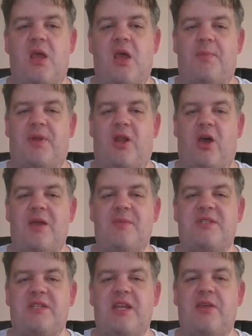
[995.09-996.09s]
But I'm
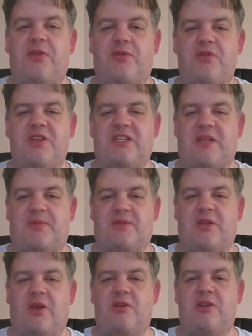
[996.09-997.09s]
seeing through this
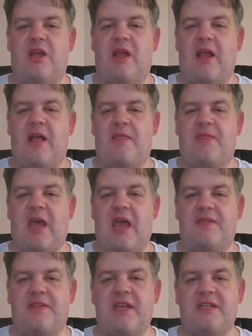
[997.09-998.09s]
episode that
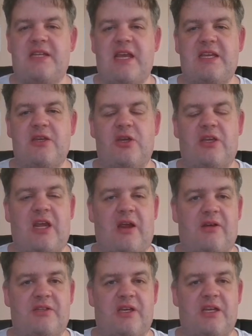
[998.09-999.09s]
they're taking her
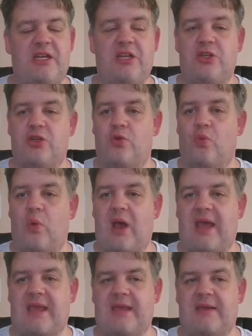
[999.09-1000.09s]
character in a new
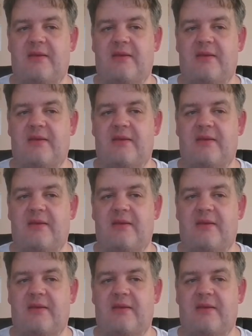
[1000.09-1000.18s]
way.